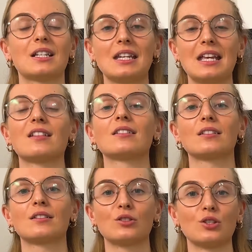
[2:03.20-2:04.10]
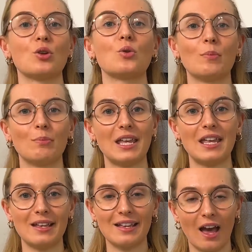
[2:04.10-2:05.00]
needs to
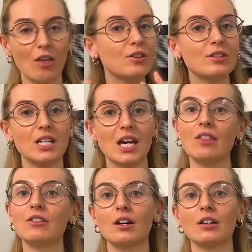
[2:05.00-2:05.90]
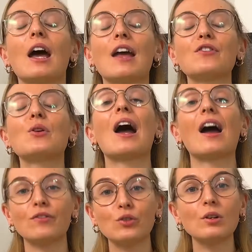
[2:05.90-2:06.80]
be gathered together. If you
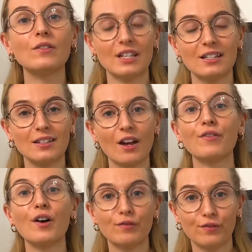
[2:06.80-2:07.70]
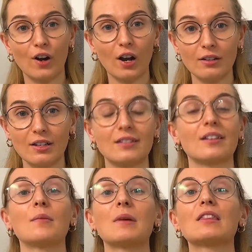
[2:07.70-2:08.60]
have all of this stuff up front, it's
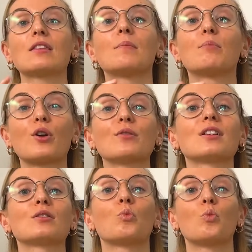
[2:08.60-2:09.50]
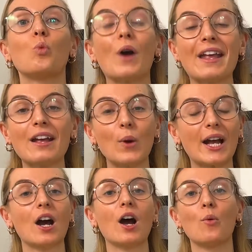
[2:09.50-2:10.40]
going to make the process way
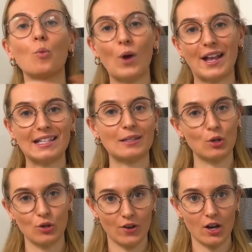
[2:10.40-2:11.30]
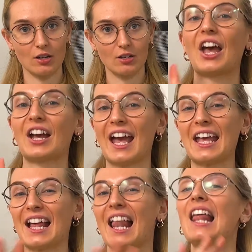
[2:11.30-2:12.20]
quicker, way smoother.
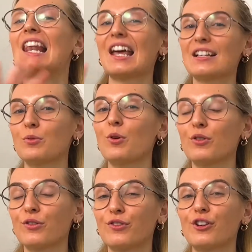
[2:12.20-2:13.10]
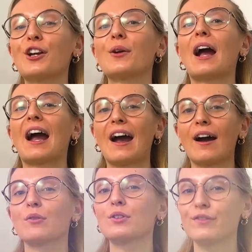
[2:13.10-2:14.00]
Okay, let's walk through how to